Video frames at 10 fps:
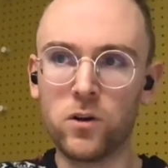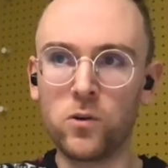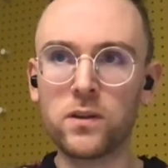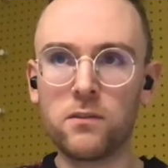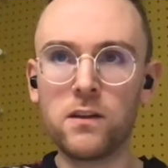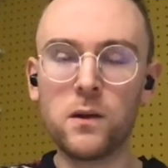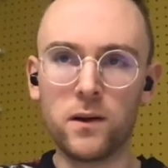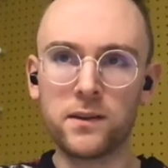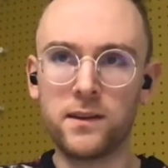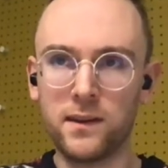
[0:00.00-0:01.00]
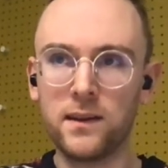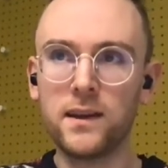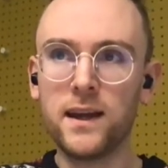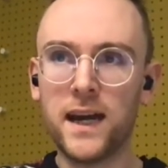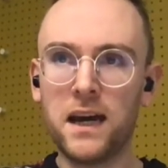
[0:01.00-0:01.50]
I really wanted to
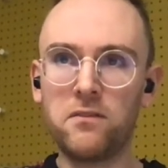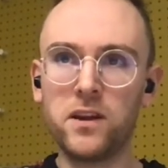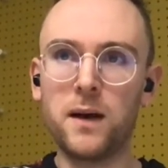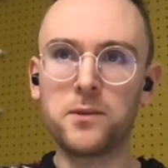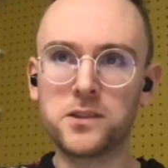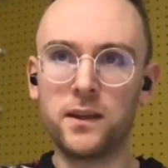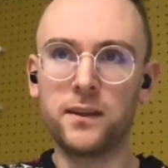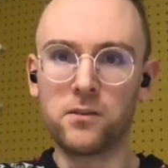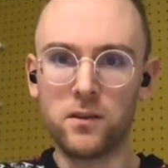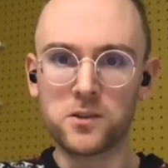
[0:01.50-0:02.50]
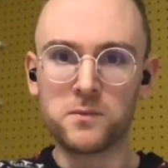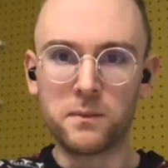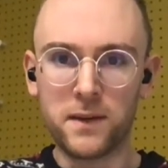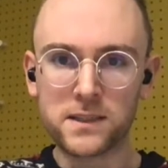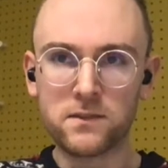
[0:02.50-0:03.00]
have the opportunity to grow something
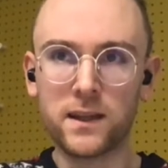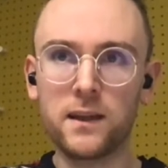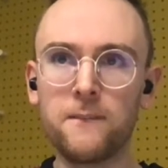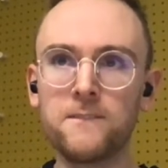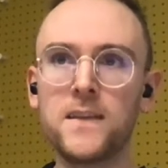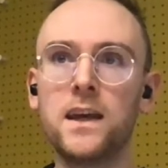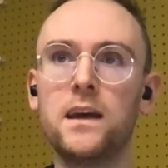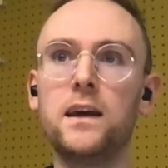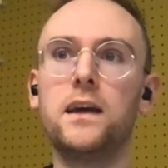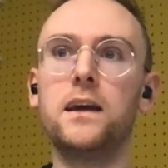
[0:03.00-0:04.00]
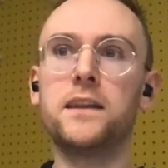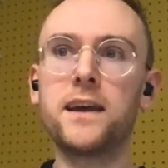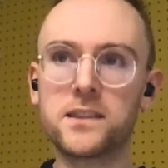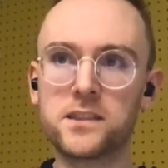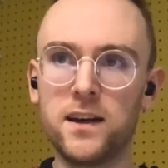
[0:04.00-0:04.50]
massively. Uh, data
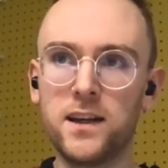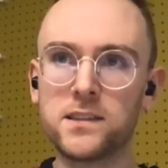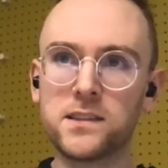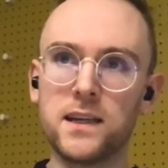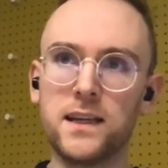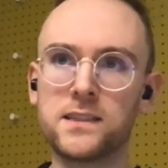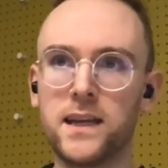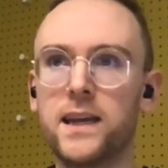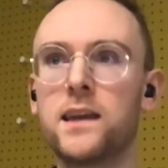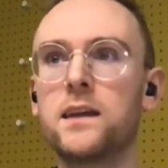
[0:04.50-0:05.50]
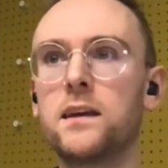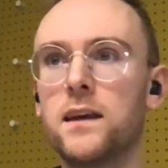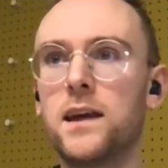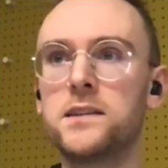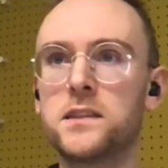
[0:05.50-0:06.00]
science as a
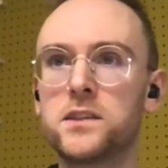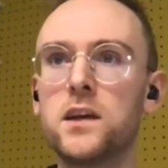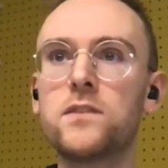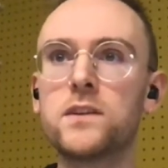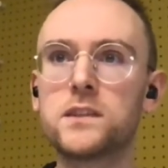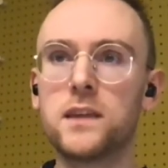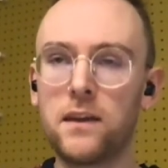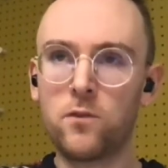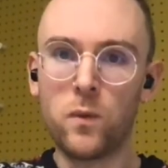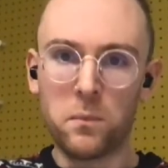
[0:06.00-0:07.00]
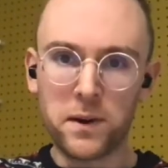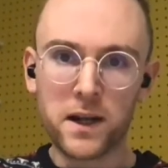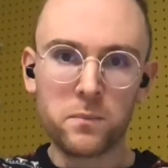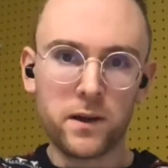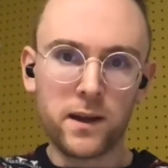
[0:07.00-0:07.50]
as a service, even when backed
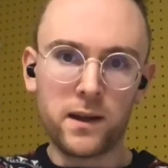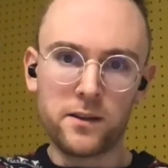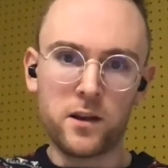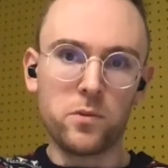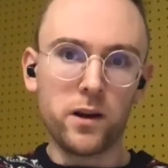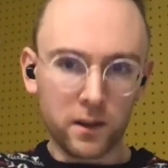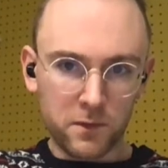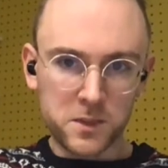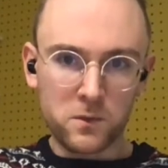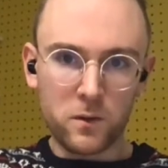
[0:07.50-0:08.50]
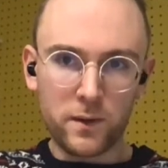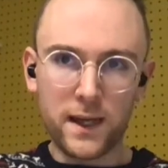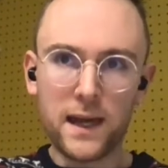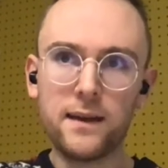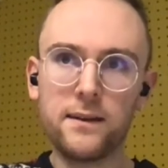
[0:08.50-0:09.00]
by an internal product, which is what we
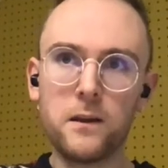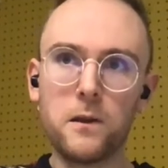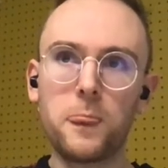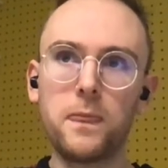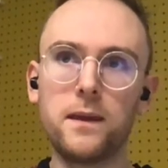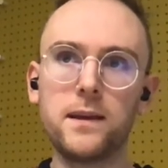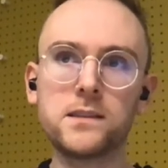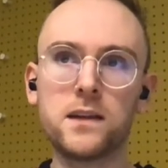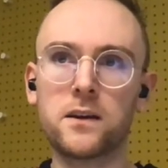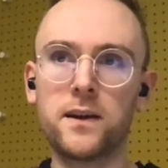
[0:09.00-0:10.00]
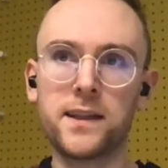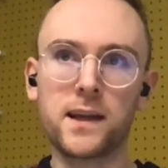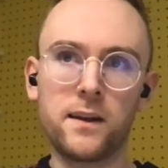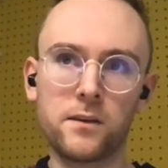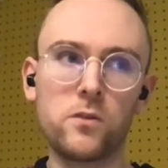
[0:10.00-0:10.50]
had, is not going to hit that kind of
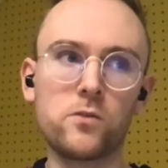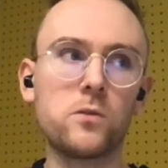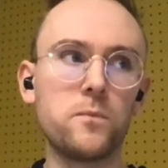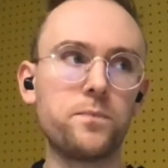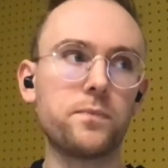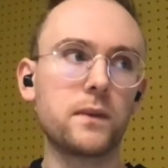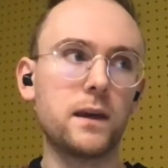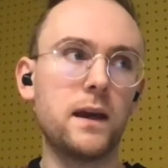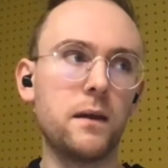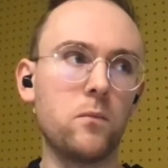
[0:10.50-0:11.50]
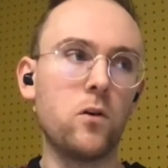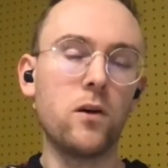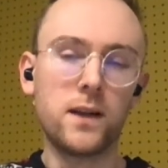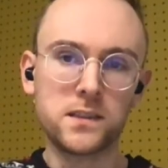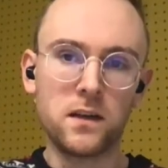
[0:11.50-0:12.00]
growth, um, or at least
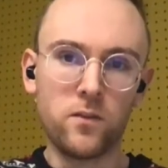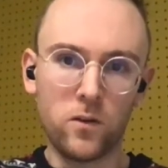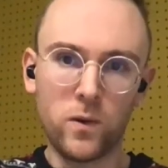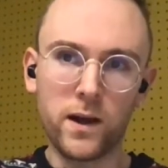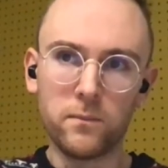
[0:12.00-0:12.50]
not for a while.